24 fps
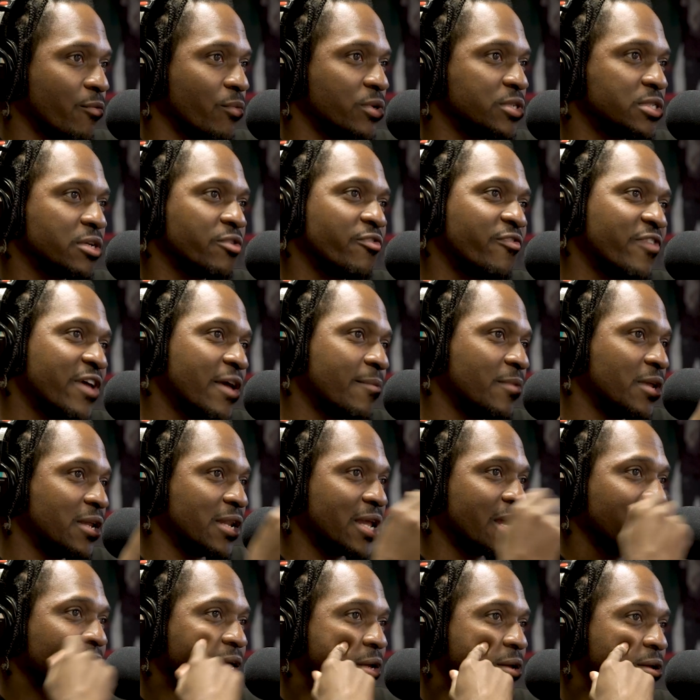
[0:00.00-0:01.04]
What's your family
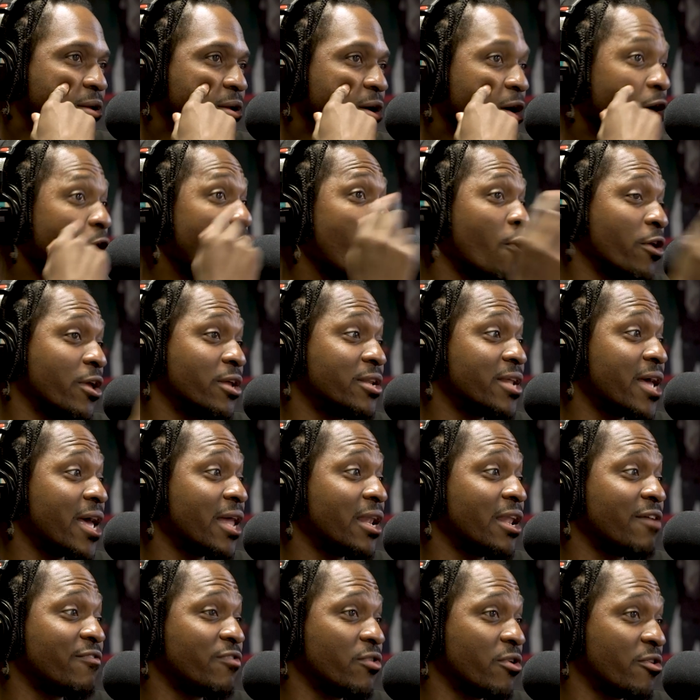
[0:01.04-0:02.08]
like? Oh, your
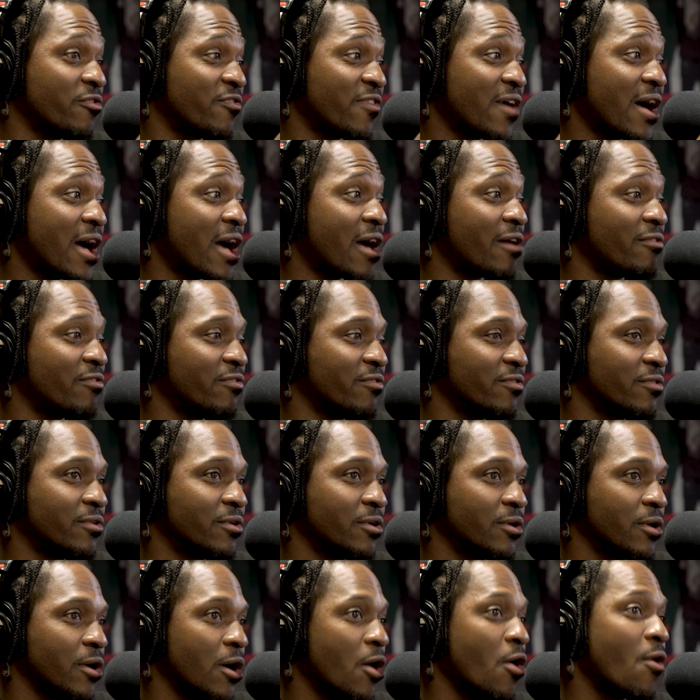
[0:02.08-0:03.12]
dad left you at 5.
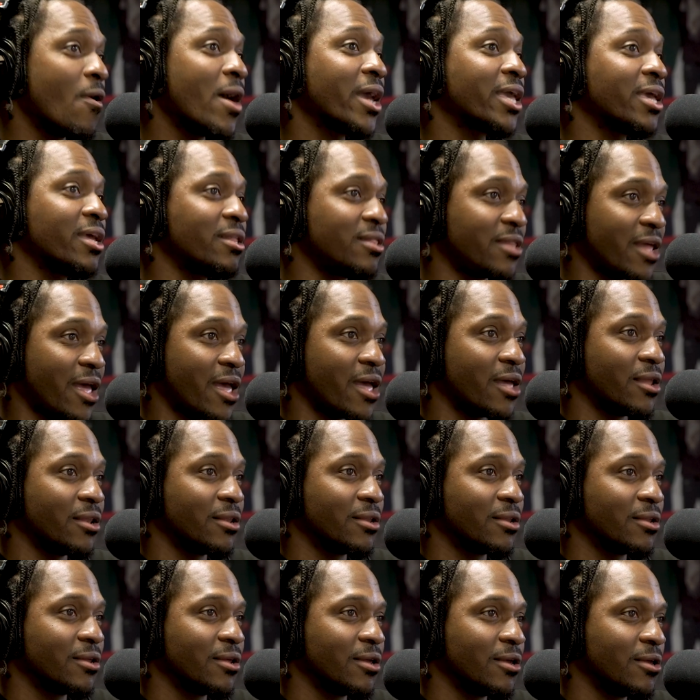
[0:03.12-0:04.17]
Oh, I get that.
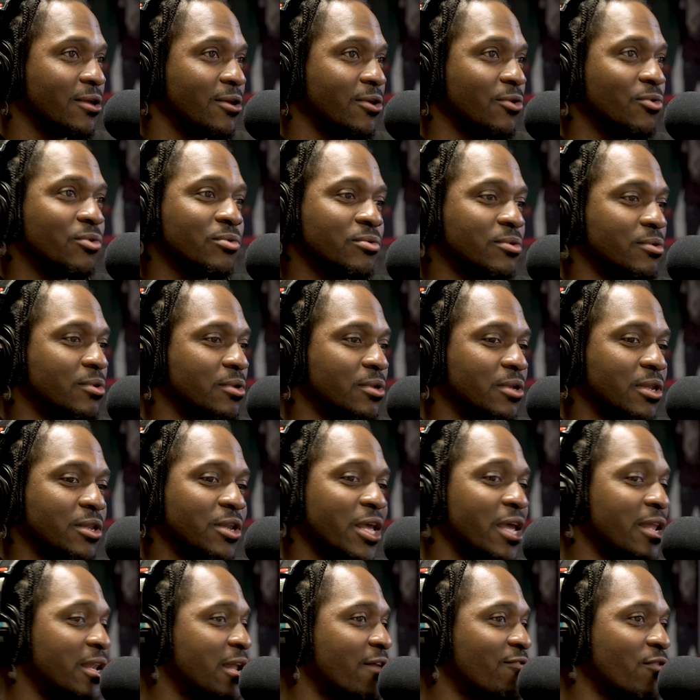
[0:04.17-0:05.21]
He
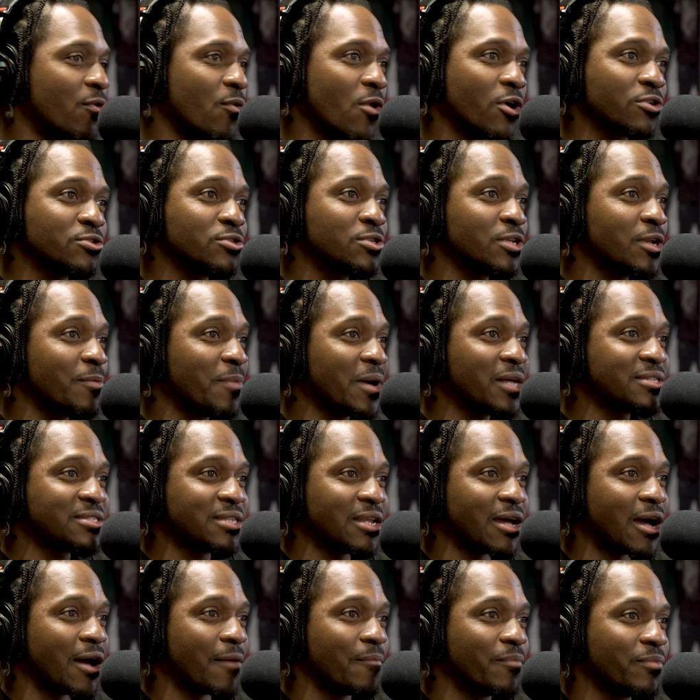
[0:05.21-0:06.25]
never walked you to the bus
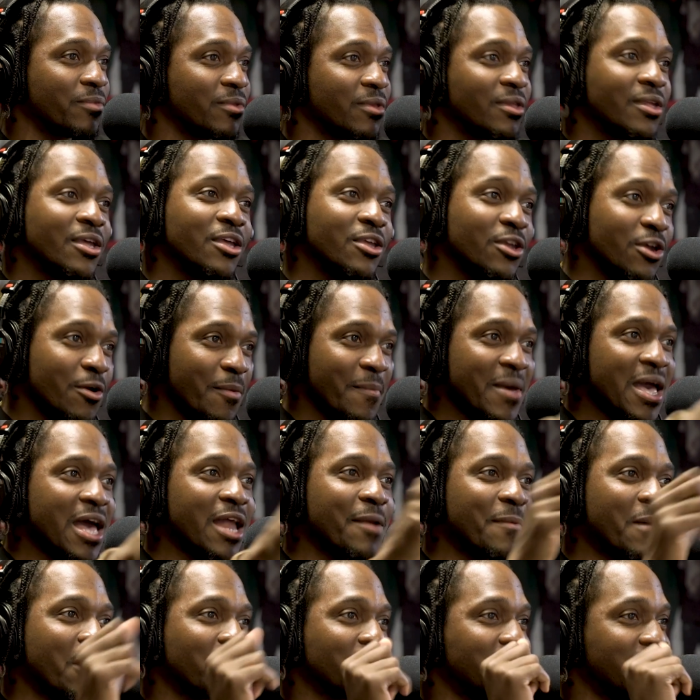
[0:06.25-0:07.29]
stop. You're mad
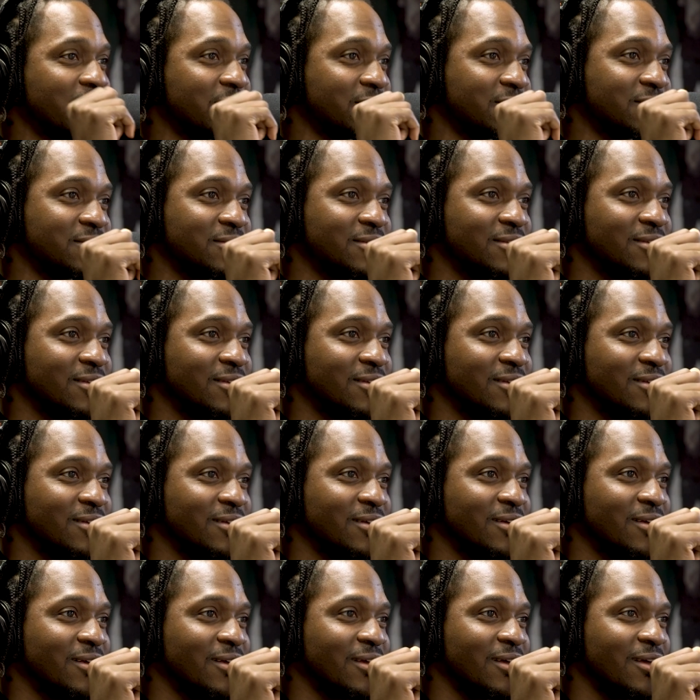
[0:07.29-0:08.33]
about this.
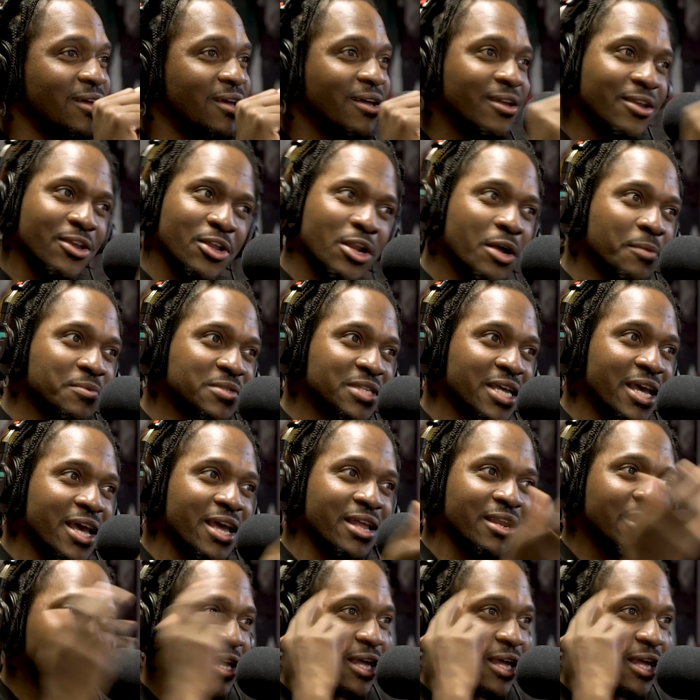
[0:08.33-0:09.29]
You know what I'm saying?